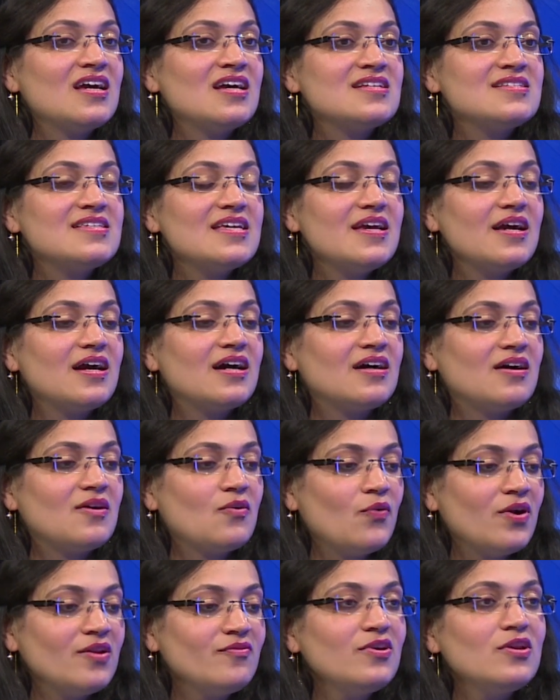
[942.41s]
See, uh,
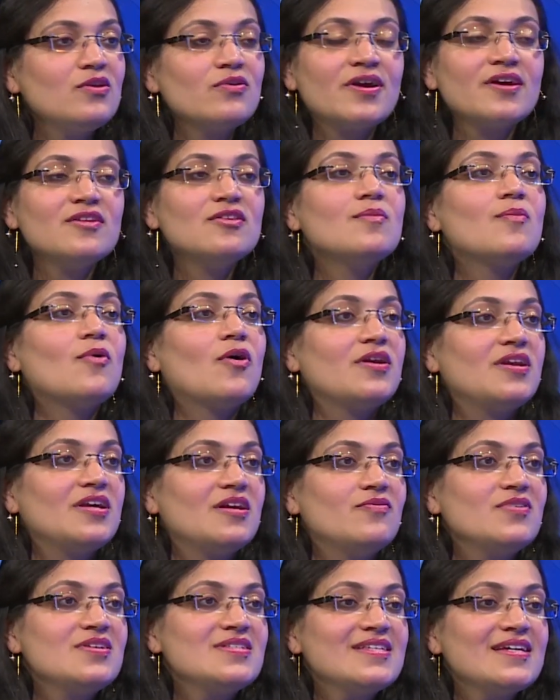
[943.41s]
when we look at the body,
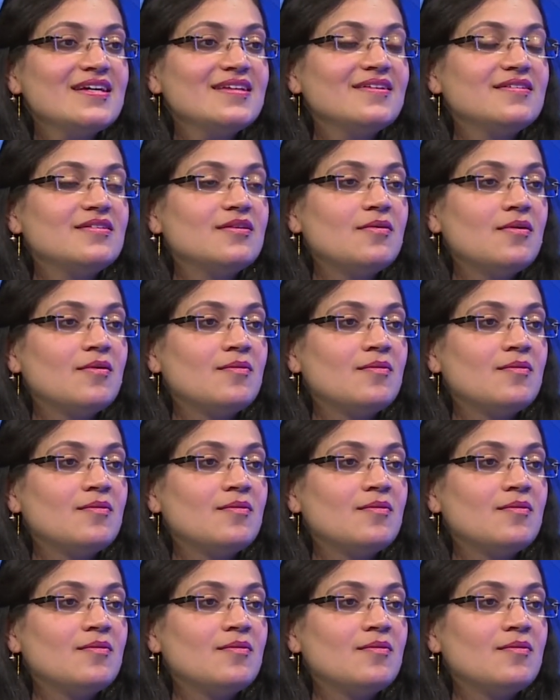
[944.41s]
we say that the